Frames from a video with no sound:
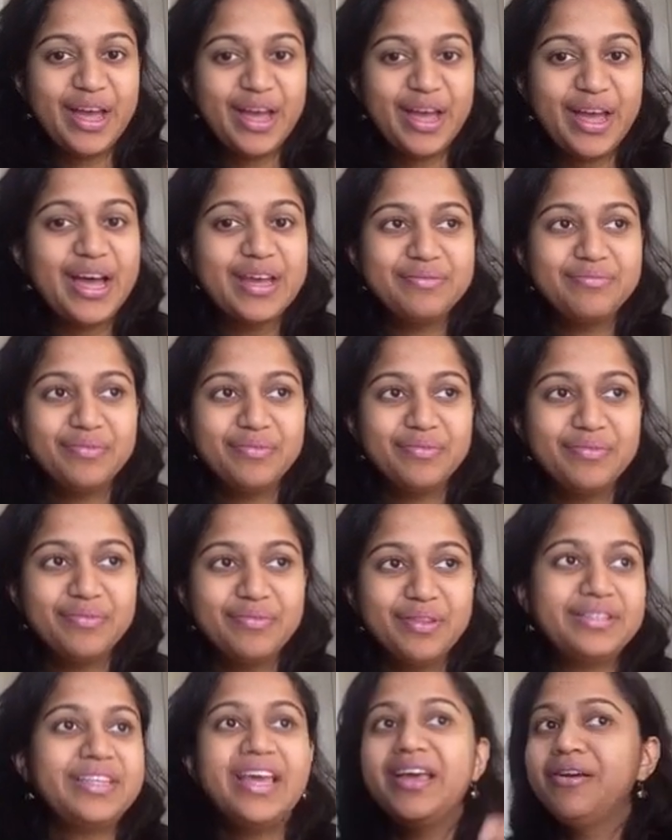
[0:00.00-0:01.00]
I
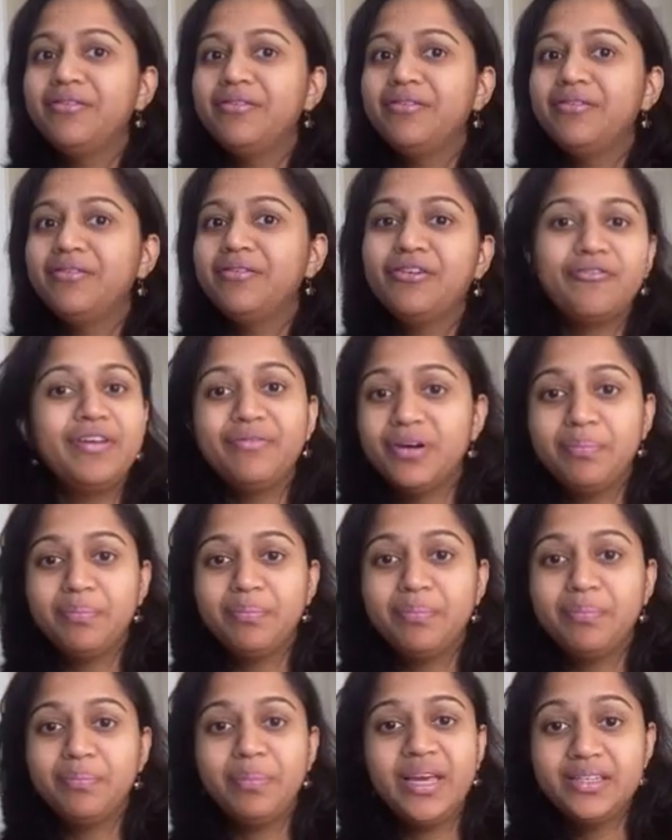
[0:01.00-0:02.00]
say your
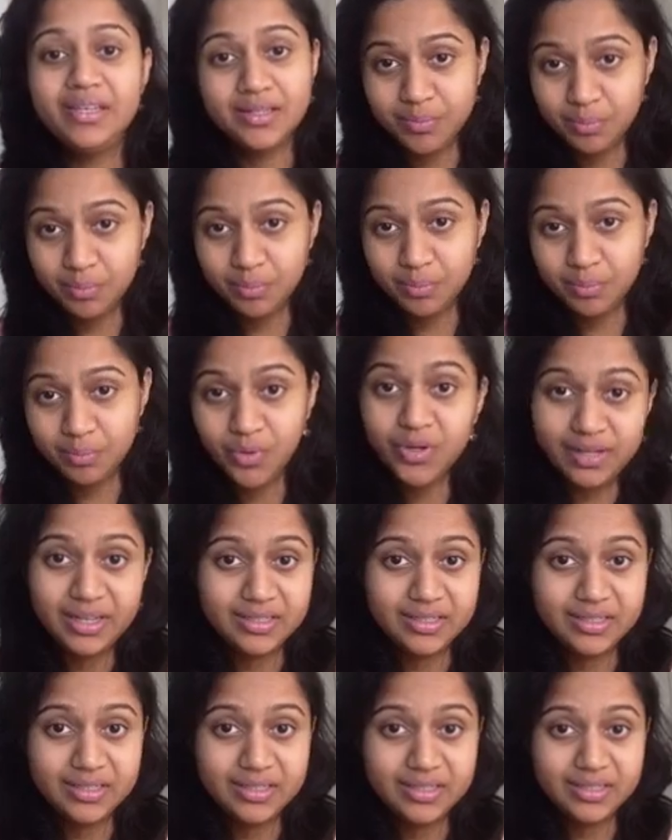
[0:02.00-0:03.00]
favorite painting is Mona
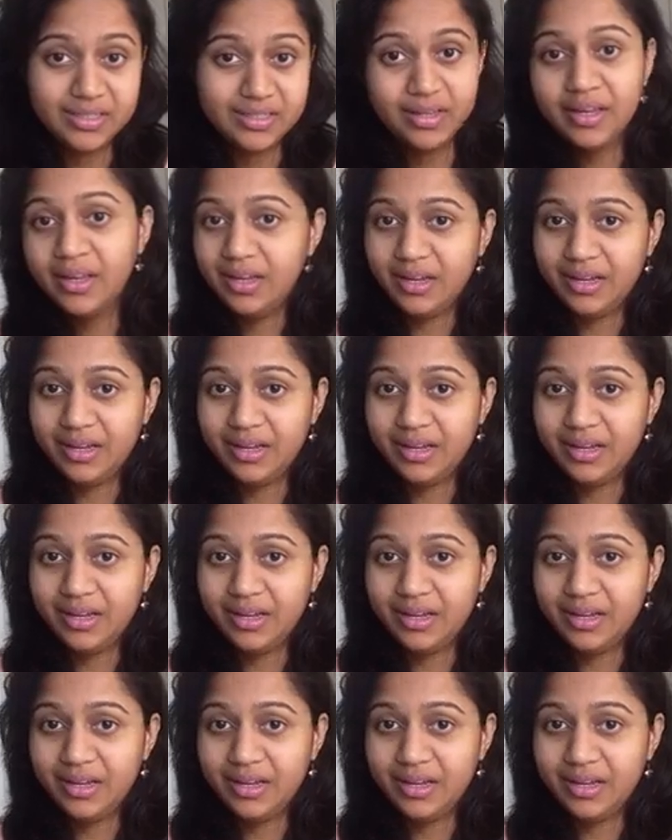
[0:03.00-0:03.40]
Lisa.